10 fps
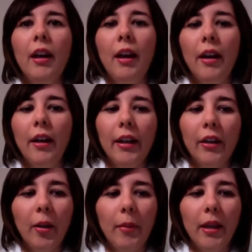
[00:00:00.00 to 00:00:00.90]
uh,
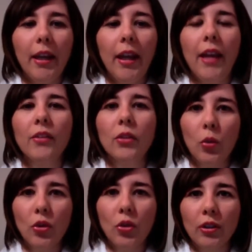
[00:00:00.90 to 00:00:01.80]
economic and
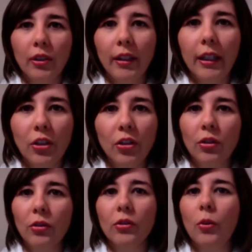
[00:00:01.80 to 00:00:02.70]
social
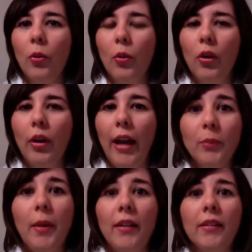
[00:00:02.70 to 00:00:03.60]
issues or
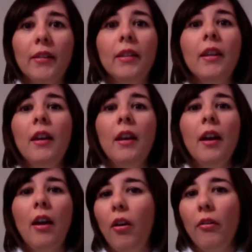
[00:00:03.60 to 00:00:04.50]
aspects
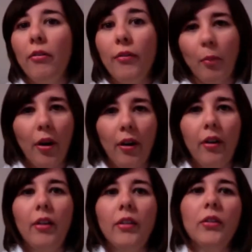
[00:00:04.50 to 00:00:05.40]
of
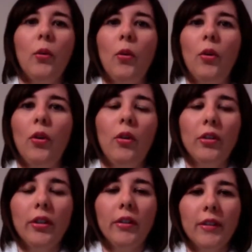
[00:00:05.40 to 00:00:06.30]
products or, or
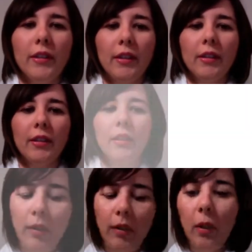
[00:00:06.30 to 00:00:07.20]
services.
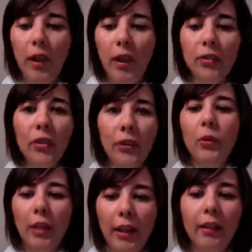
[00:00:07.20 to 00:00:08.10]
Well, I started to
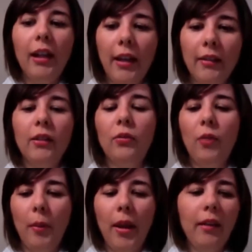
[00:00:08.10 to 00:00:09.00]
take classes
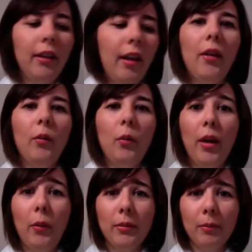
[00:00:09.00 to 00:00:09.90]
from MCAD when I
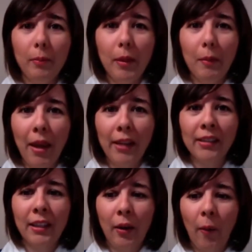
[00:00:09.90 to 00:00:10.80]
was in
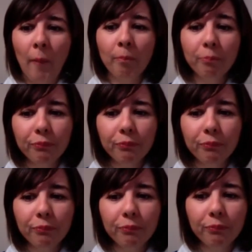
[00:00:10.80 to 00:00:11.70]
Mexico.
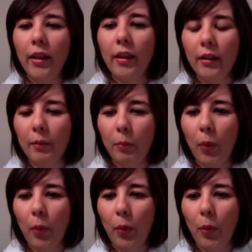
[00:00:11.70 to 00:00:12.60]
The way that the
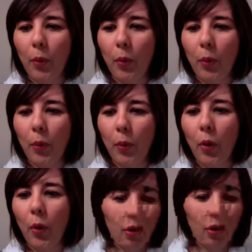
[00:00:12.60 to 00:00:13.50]
program is
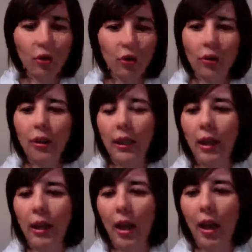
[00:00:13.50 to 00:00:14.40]
structured, it
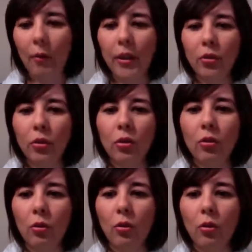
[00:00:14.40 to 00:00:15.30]
allowed me
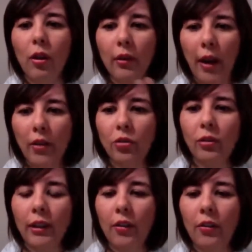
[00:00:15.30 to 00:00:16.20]
to
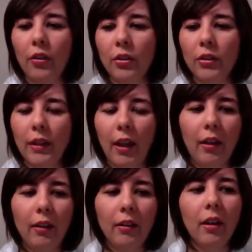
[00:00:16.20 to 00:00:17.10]
gradually
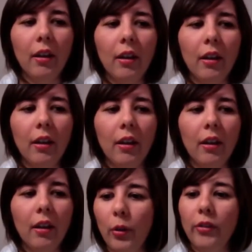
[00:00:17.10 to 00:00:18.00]
understand how
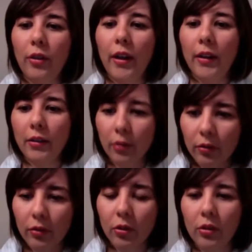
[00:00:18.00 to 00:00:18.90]
to address
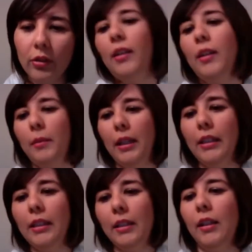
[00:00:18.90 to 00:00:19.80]

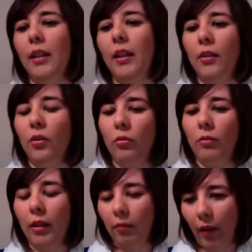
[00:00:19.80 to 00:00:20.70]
sustainability in,
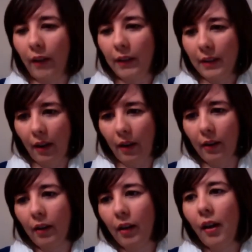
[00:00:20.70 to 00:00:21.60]
in, in
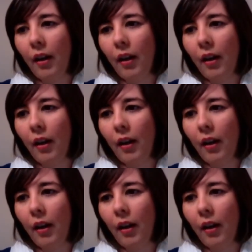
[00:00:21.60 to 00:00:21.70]
design.